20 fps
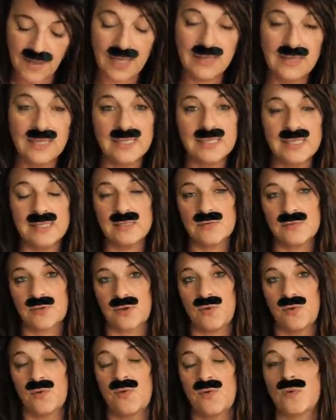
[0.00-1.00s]
And this is
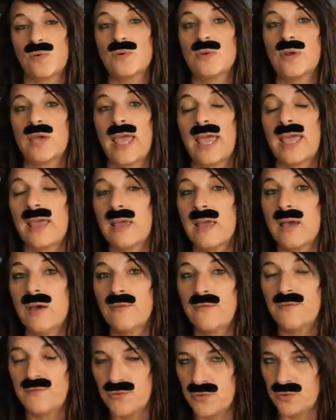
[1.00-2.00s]
called a
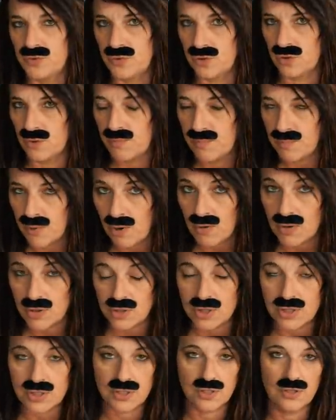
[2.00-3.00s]
future
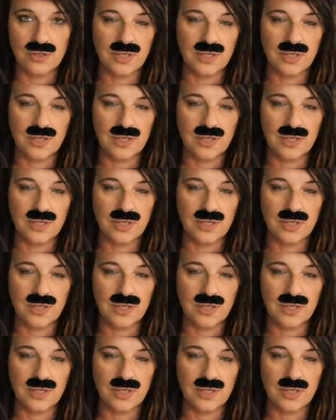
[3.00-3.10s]
proche,